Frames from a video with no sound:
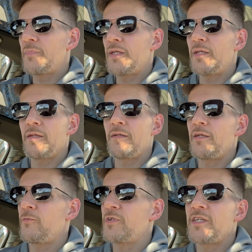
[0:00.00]

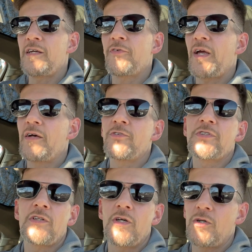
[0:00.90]
It would take forever
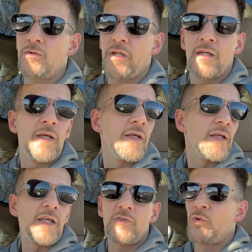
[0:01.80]
to load.
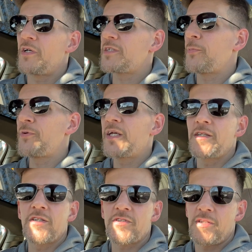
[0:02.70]
If you wanted to
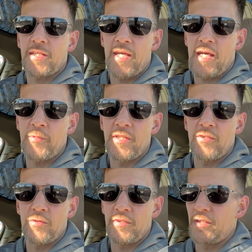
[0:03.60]
precondition the
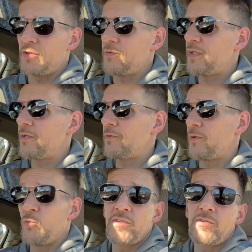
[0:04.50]
cabin in
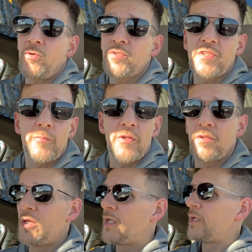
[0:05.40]
winter or summer,
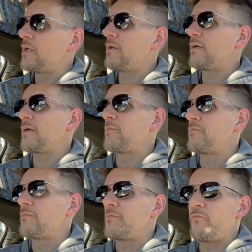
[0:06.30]

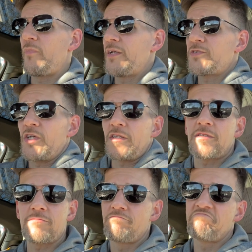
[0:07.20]
it
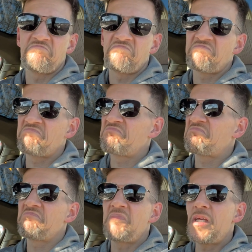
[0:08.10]
just,
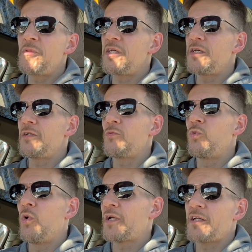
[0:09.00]
maybe
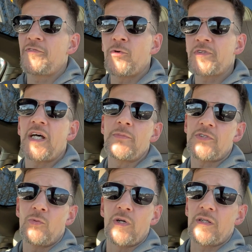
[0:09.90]
1 out of 4 times
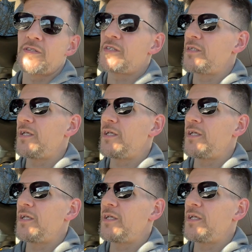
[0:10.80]
it worked.